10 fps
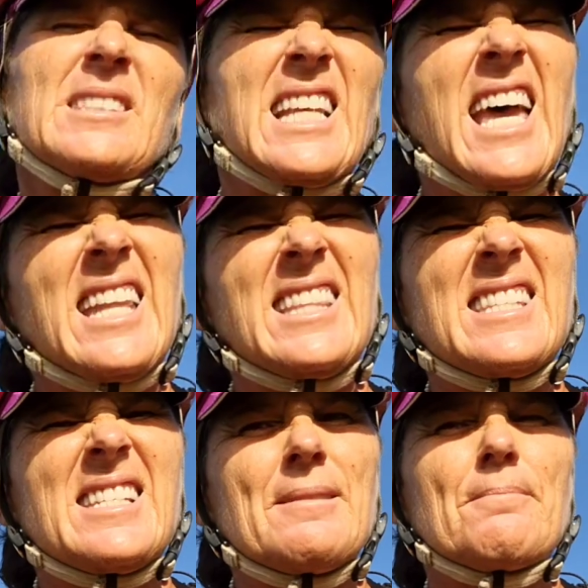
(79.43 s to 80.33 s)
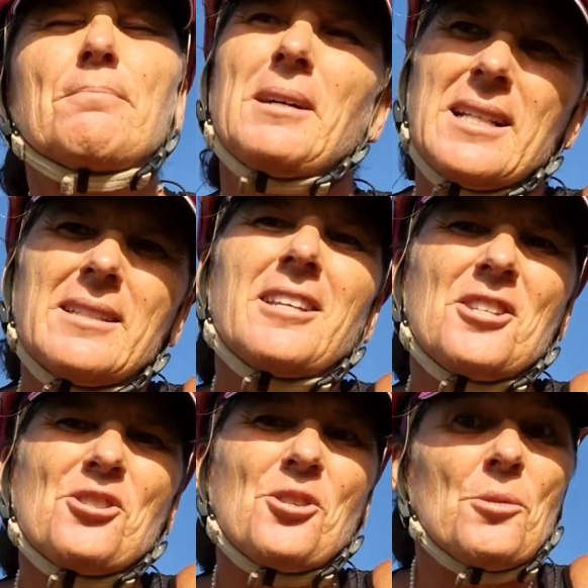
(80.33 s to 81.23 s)
Sad, but
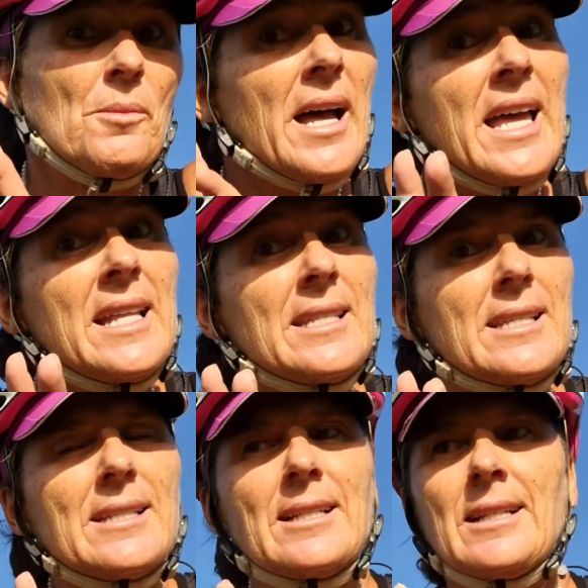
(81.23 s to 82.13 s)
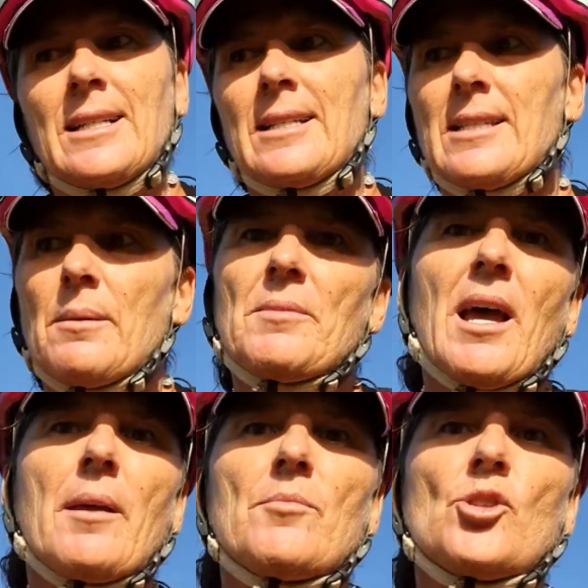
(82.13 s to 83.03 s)
it's true. And
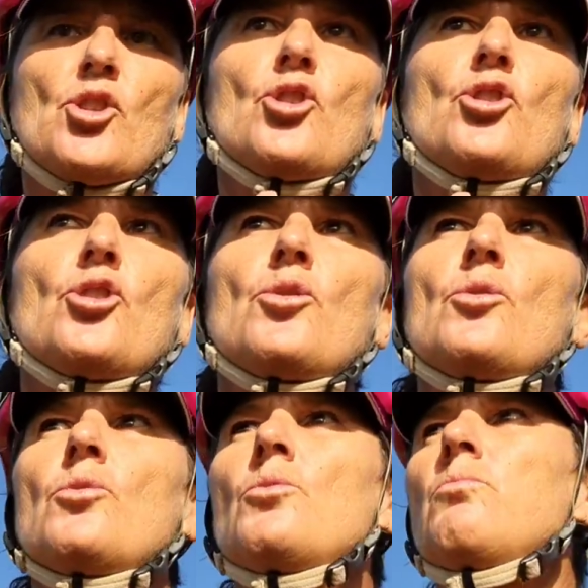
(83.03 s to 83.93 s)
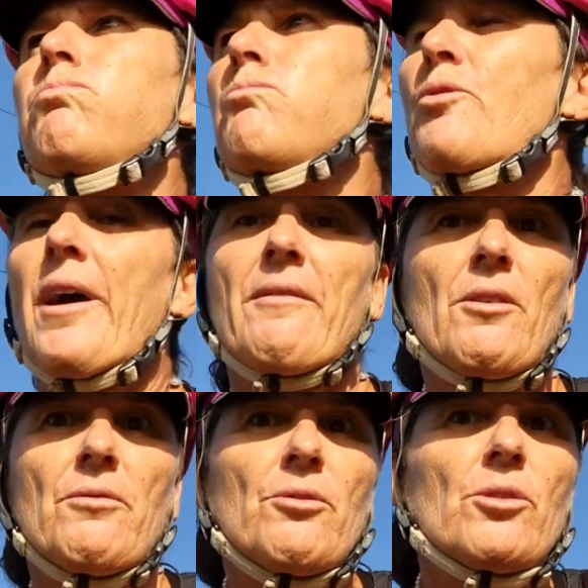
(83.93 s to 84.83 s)
sometimes you do
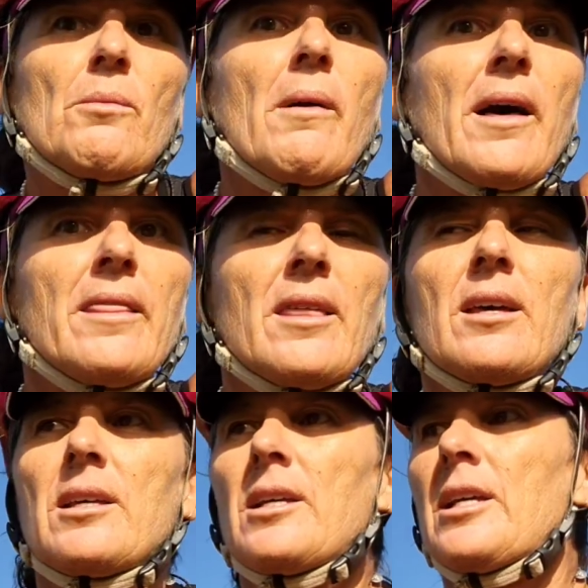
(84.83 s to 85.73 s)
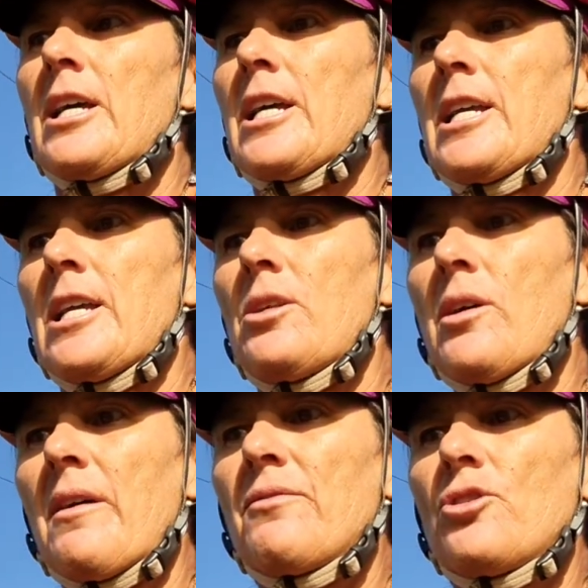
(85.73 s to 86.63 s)
travel for a month and you
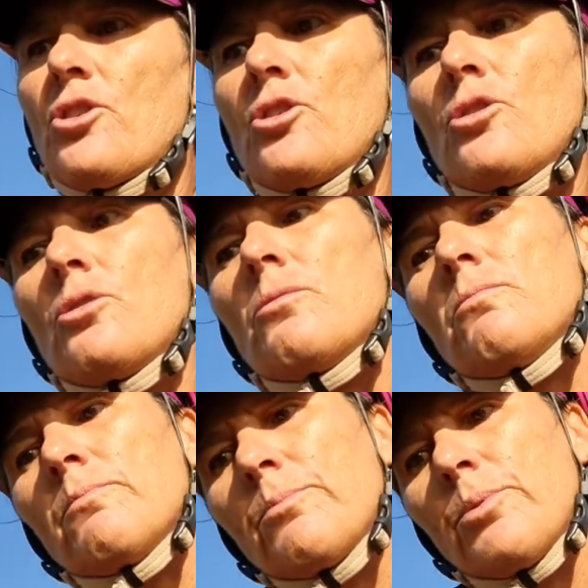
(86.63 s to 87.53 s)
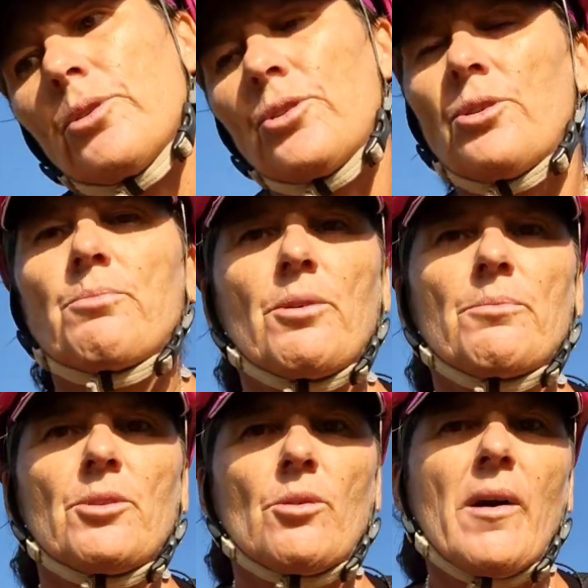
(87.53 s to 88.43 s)
have to put your
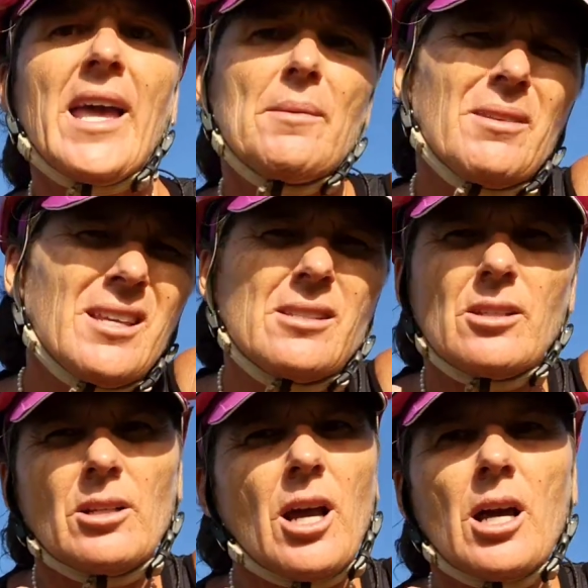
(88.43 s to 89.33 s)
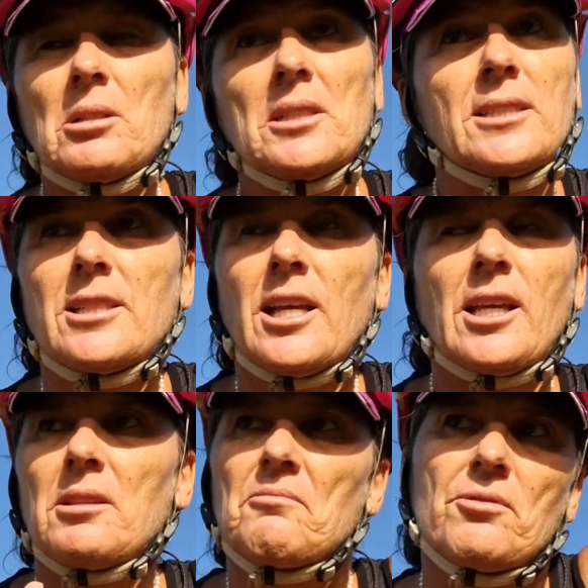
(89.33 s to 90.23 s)
Brompton away because you're not gonna take
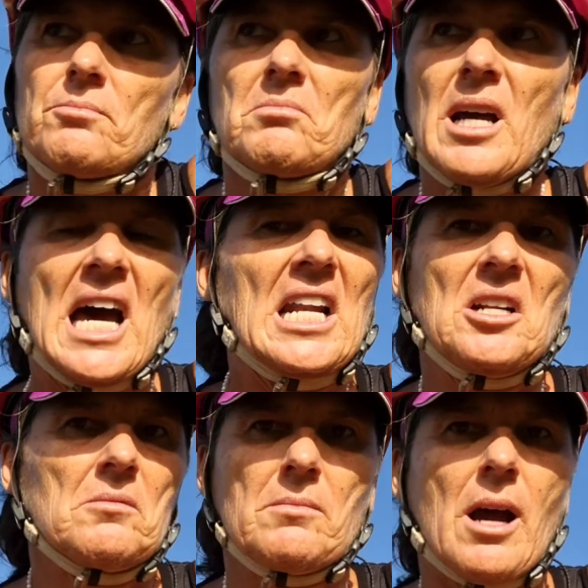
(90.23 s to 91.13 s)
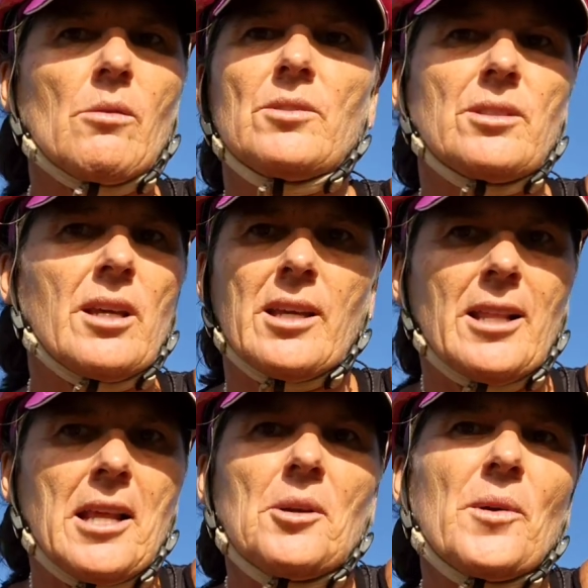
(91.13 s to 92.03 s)
it from, I don't know, I would take it
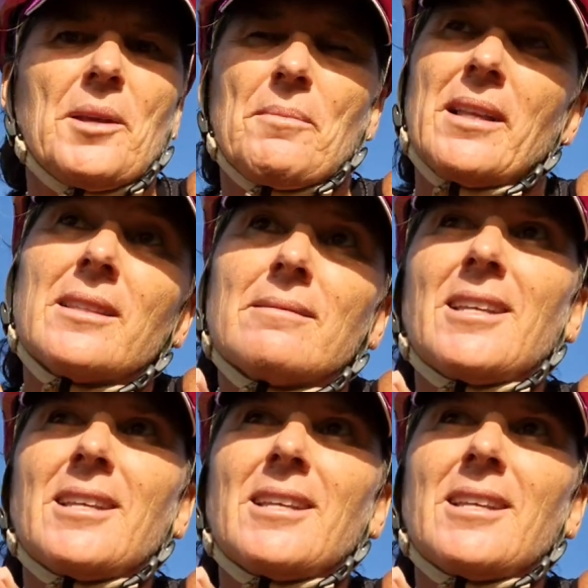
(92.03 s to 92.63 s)
anyway, but